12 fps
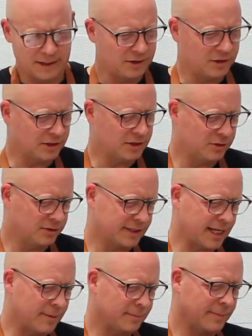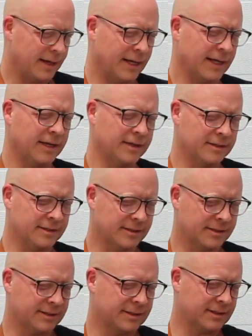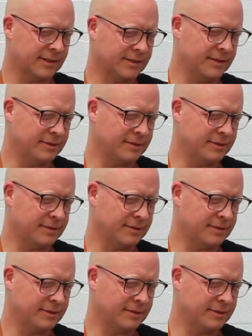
You could use them as